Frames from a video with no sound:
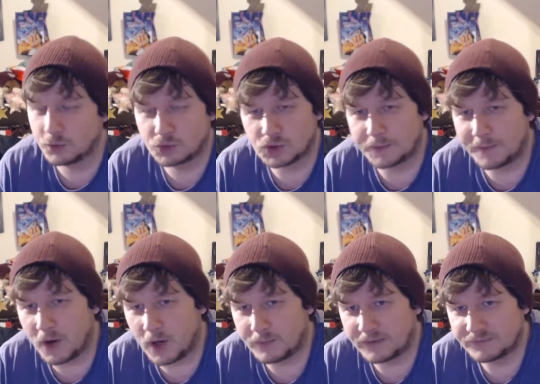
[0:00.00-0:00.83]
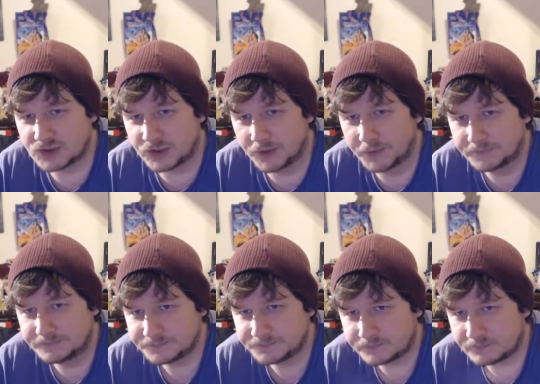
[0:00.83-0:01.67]
New Super Mario Bros. 2,
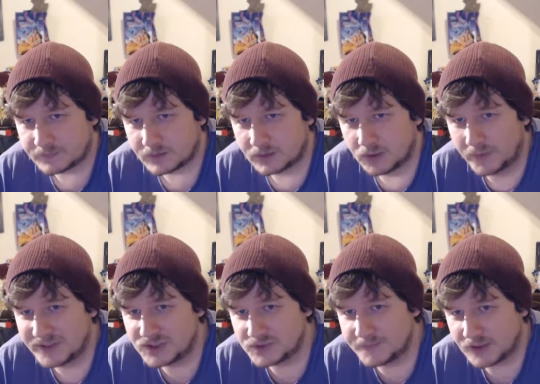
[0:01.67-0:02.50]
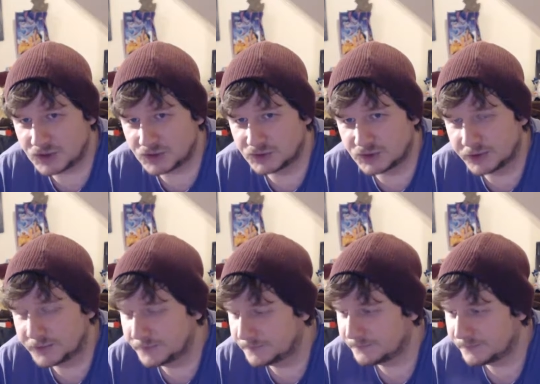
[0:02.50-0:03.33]
Luigi's Mansion
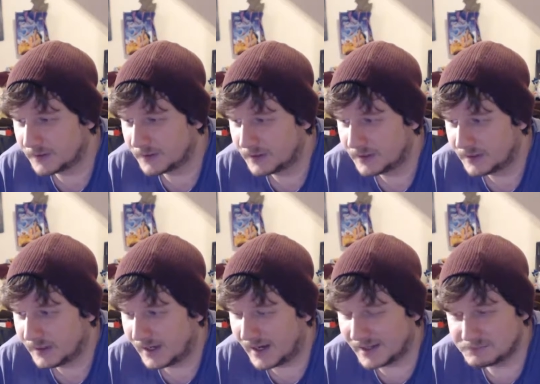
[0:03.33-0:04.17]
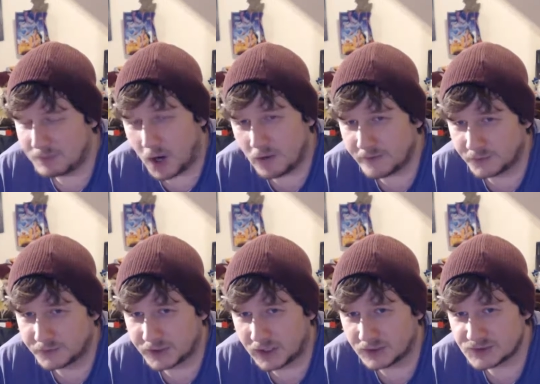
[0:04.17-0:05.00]
2, and Mario
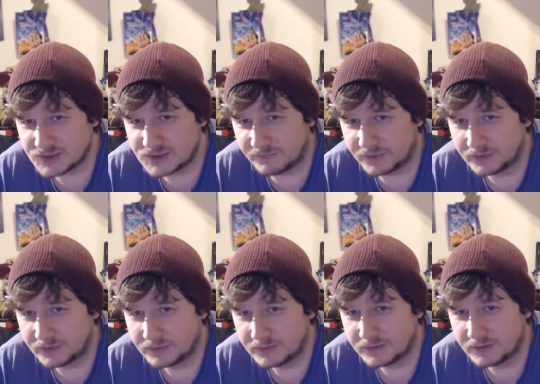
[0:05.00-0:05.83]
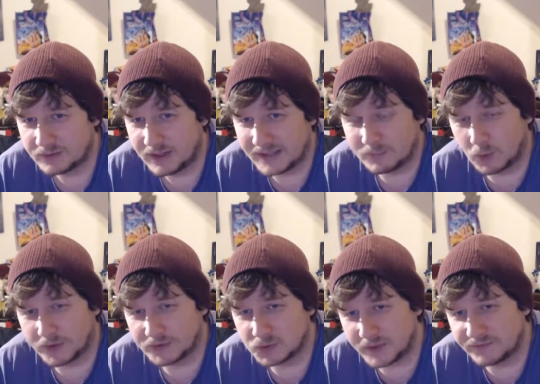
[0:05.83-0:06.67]
Kart 7. And he wanted